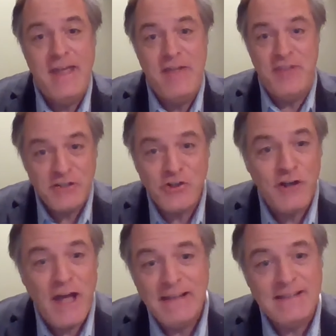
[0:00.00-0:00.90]
these are
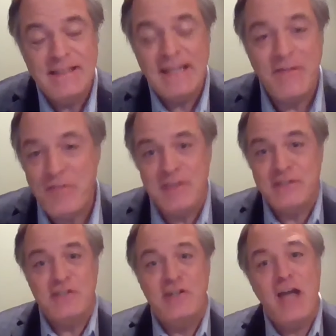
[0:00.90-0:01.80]
not, you know,
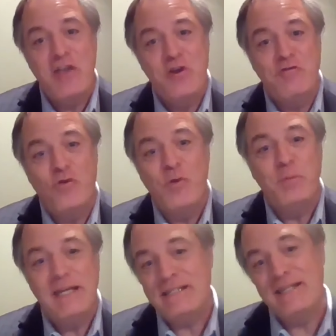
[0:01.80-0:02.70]
this is not
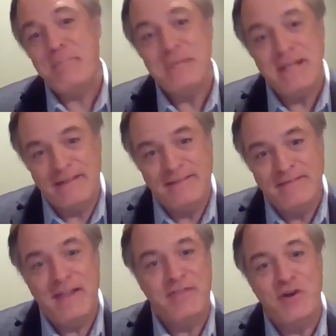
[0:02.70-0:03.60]
uniformly accepted
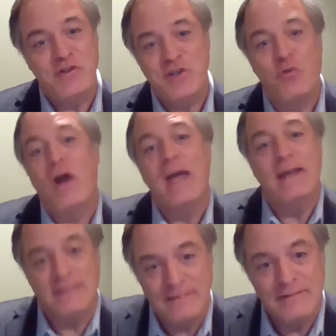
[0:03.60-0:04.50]
that there's a
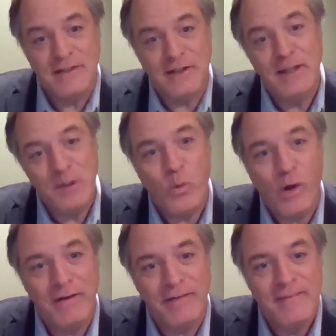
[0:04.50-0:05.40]
right to clean
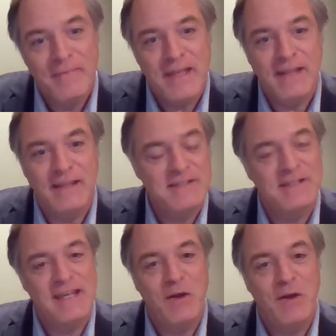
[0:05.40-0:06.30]
water at least
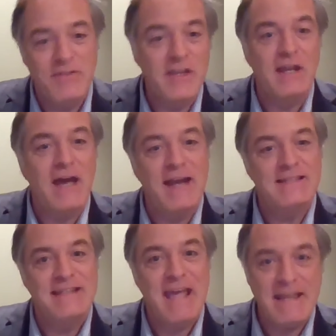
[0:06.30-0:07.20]
you know in the united
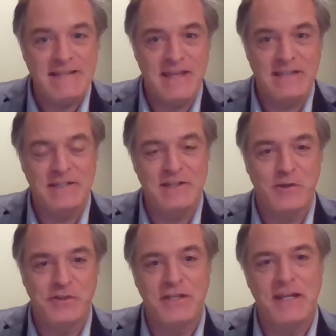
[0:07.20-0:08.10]
states that's
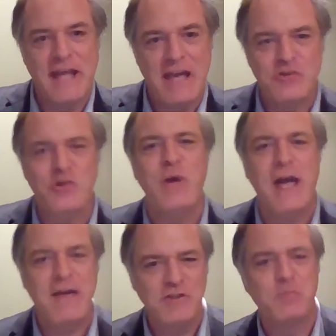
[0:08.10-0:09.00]
still seen as you
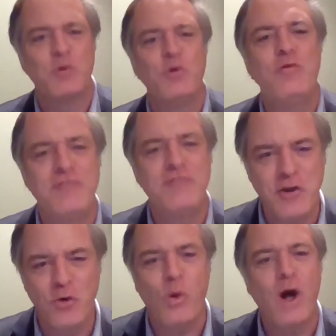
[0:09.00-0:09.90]
have to prove that
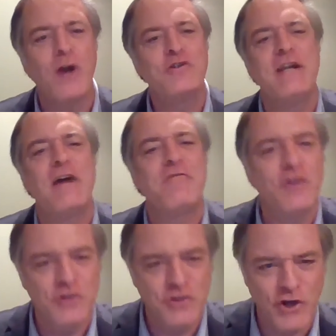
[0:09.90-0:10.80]
your water's net
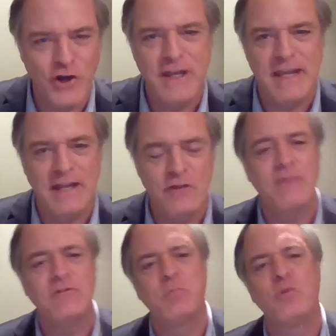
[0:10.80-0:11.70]
first dirty and you
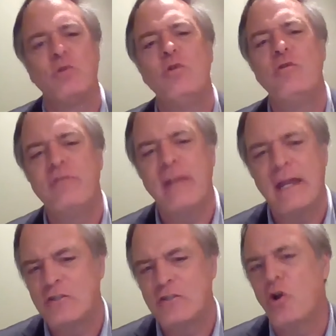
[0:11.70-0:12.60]
have to prove that
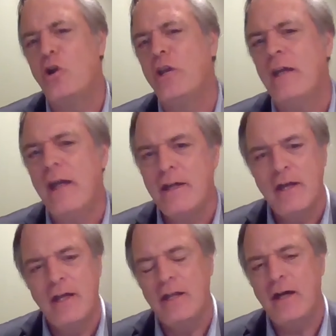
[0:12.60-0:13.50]
it's dirty
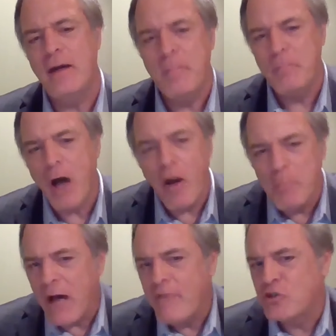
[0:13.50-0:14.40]
uh,
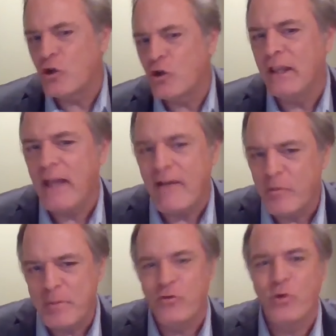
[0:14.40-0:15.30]
above a certain level
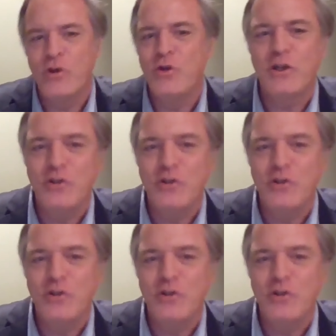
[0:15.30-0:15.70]
before you can